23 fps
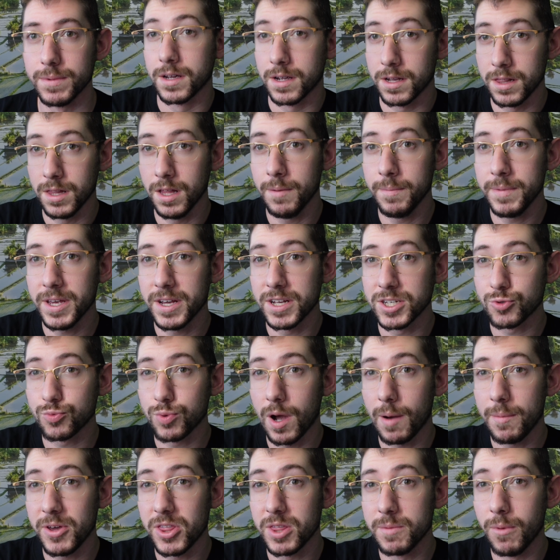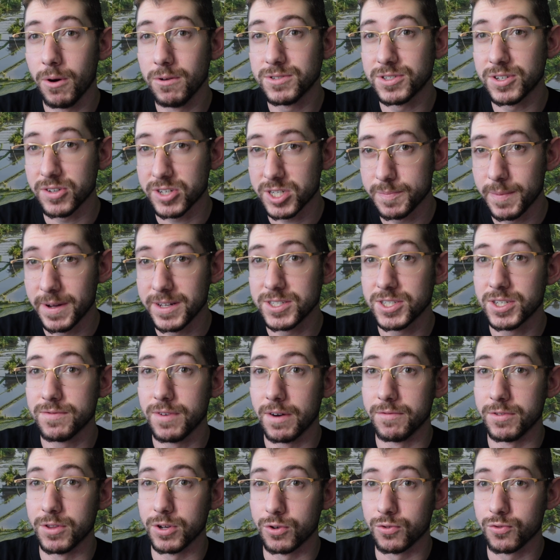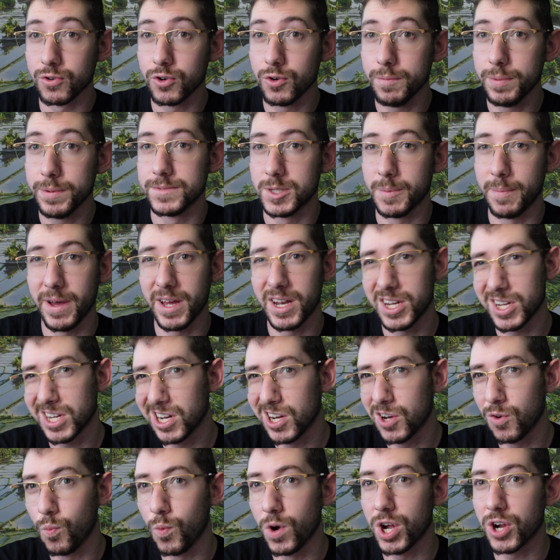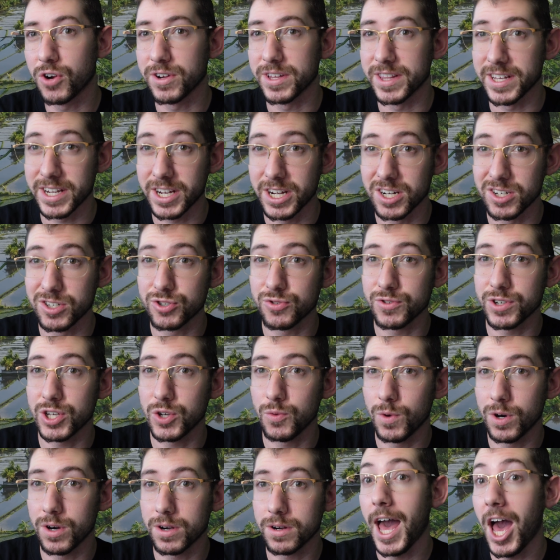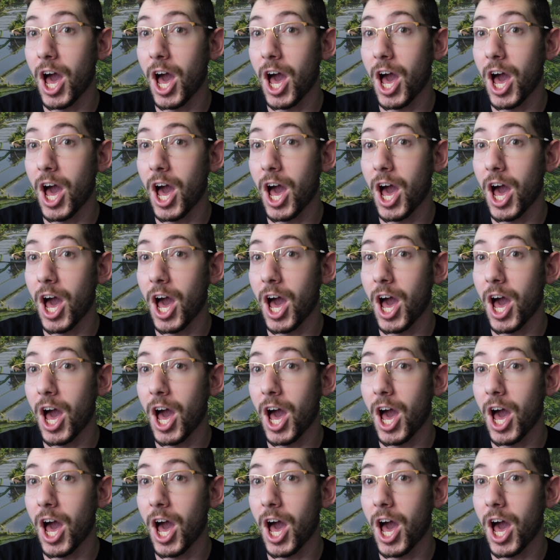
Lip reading: Colombia is probably the most expensive of the group, depending on where in the country you are.